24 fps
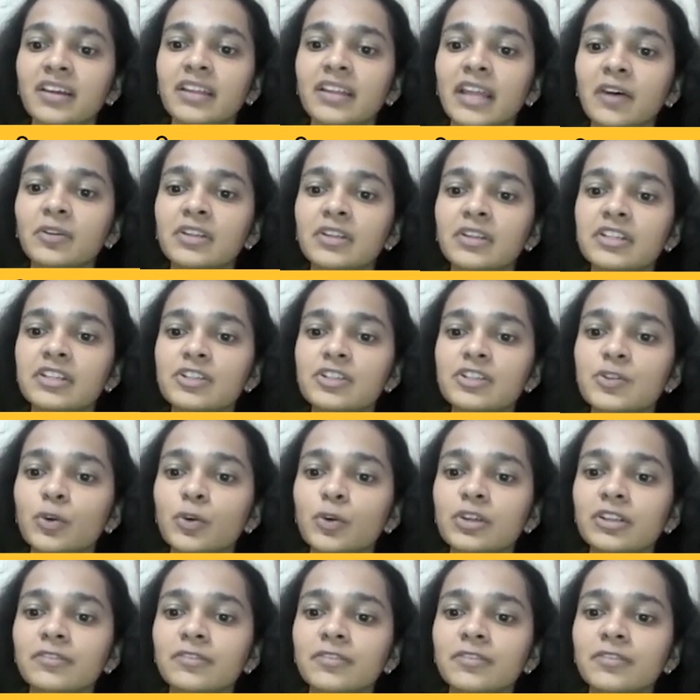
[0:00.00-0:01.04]
Now this
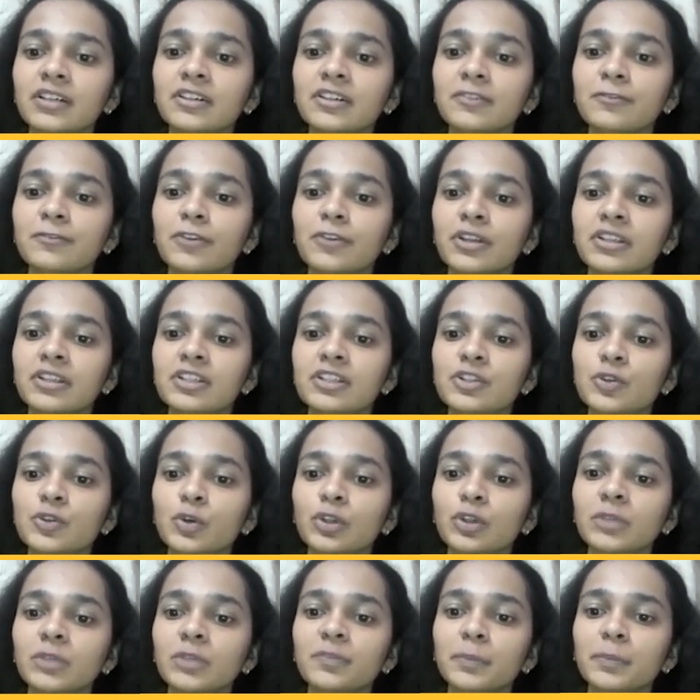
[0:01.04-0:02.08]
total figure, for this
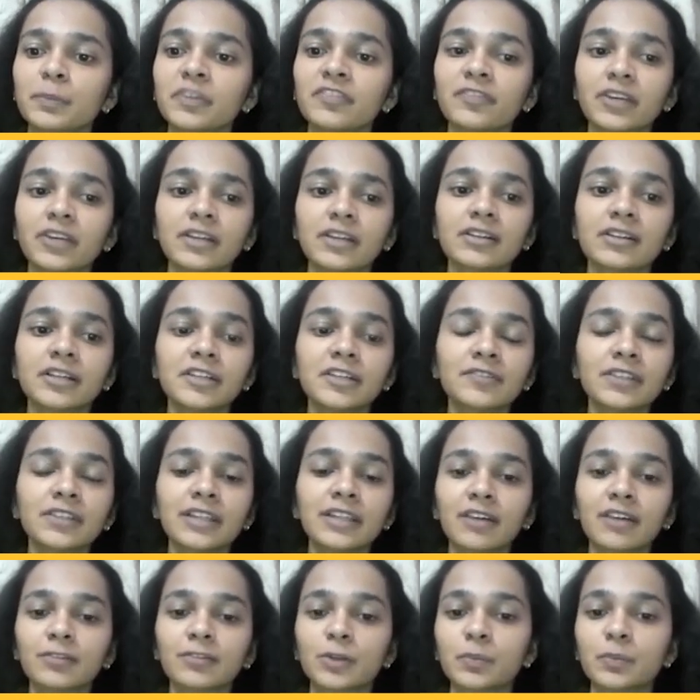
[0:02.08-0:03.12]
total figure,
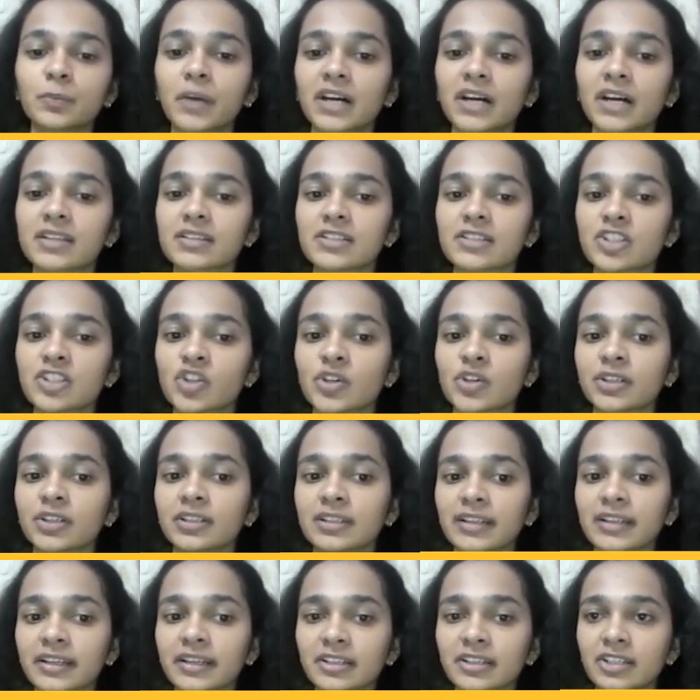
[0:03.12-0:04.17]
we'll have to pass a
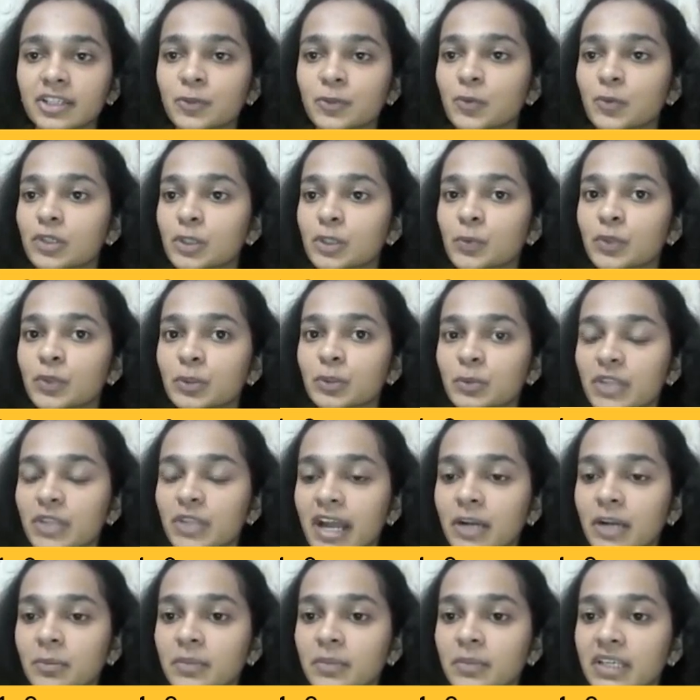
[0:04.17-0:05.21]
journal entry. What would
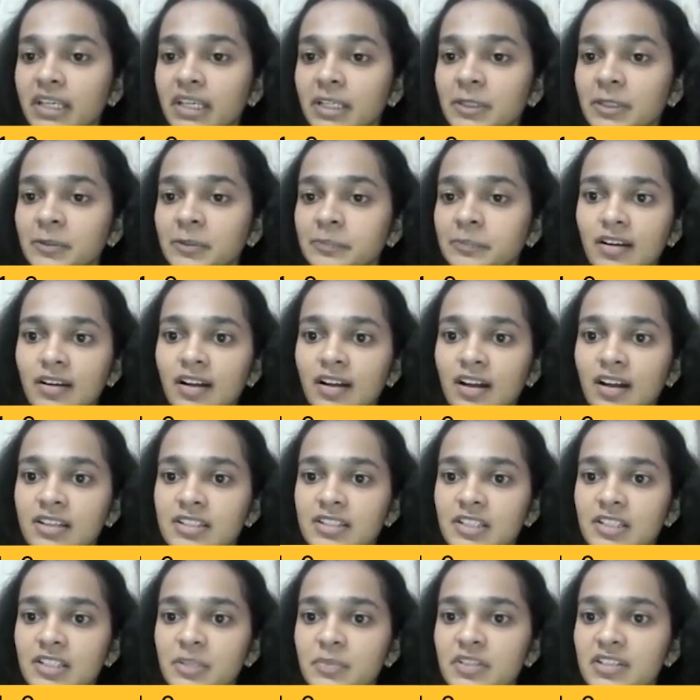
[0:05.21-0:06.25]
that be?
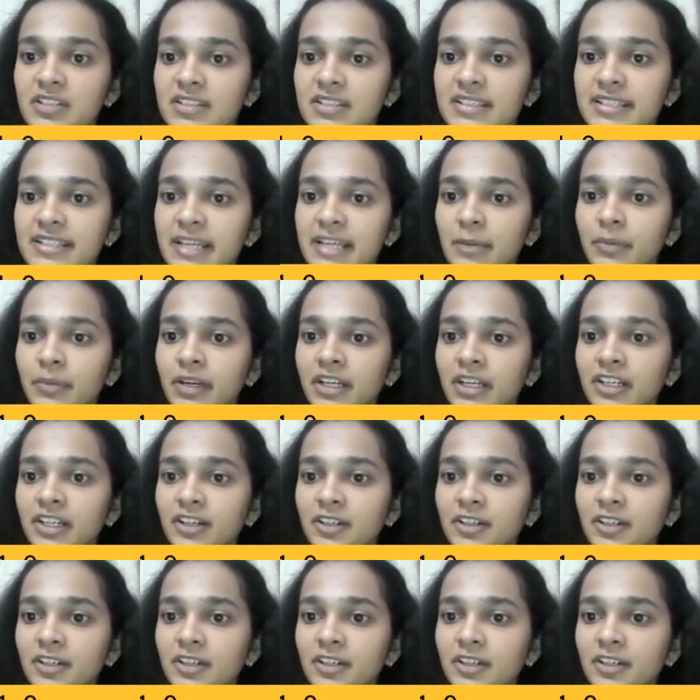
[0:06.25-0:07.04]
Customers debit,